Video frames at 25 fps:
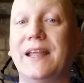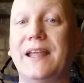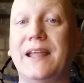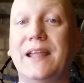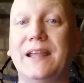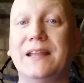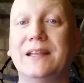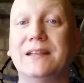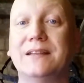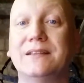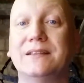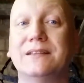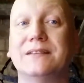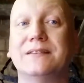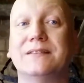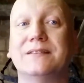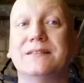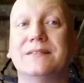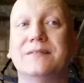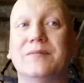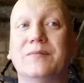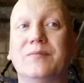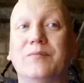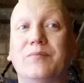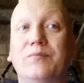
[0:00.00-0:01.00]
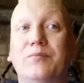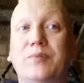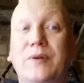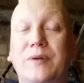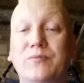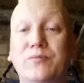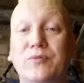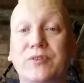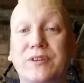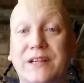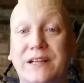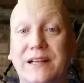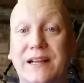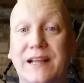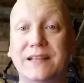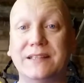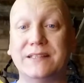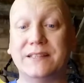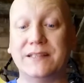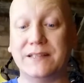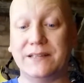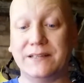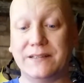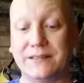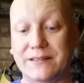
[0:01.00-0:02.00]
in Brentwood in
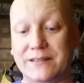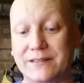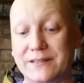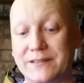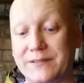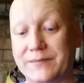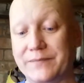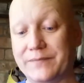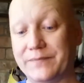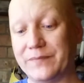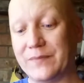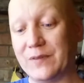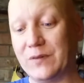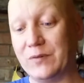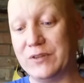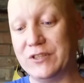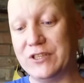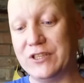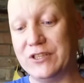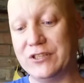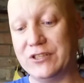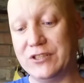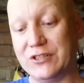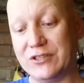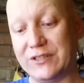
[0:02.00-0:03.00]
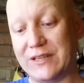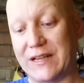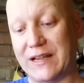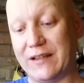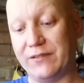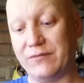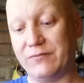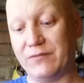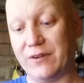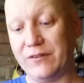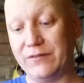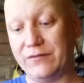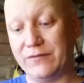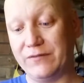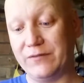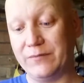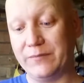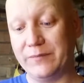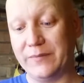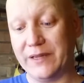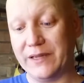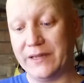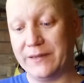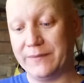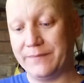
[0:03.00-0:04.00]
Essex, which is just down the road
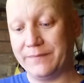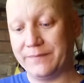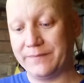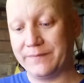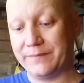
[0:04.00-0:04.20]
from me.